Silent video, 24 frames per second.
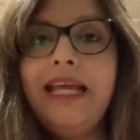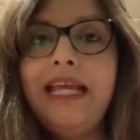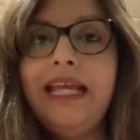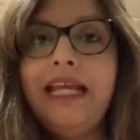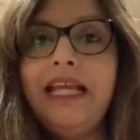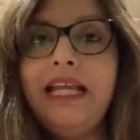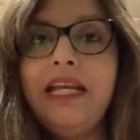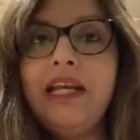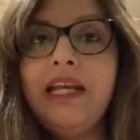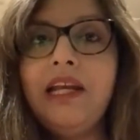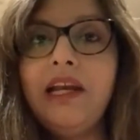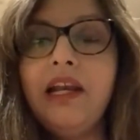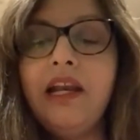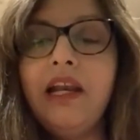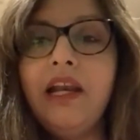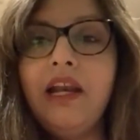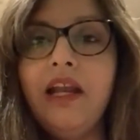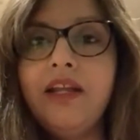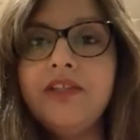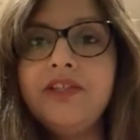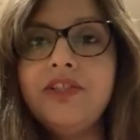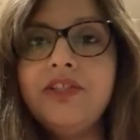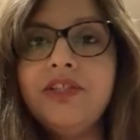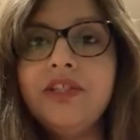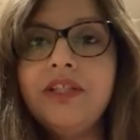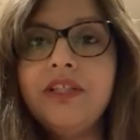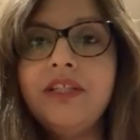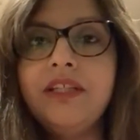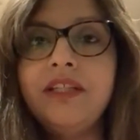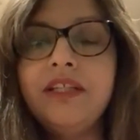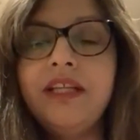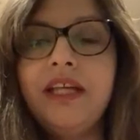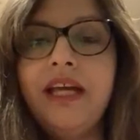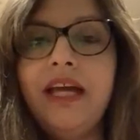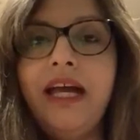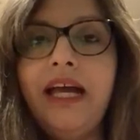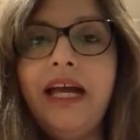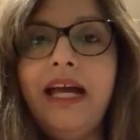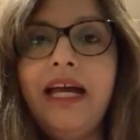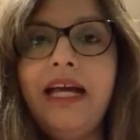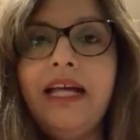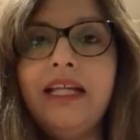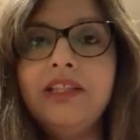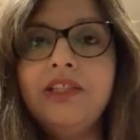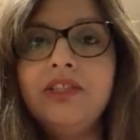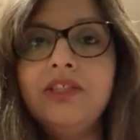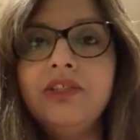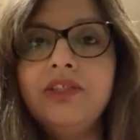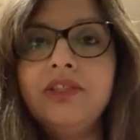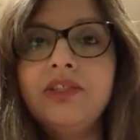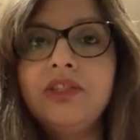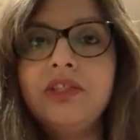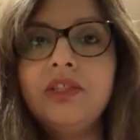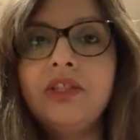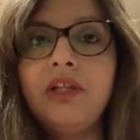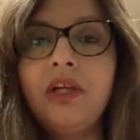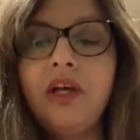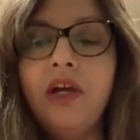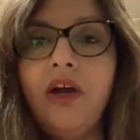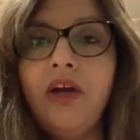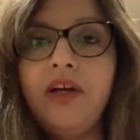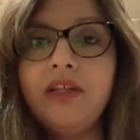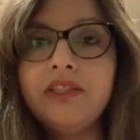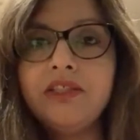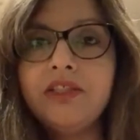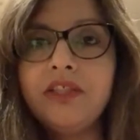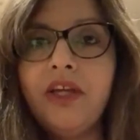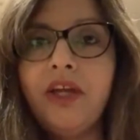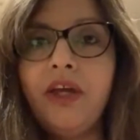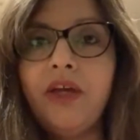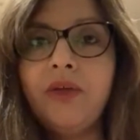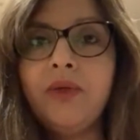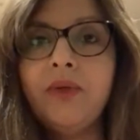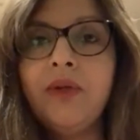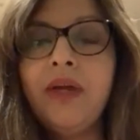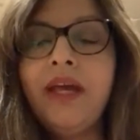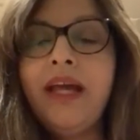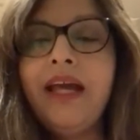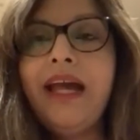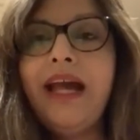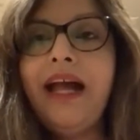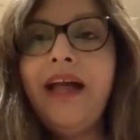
in London and Glasgow.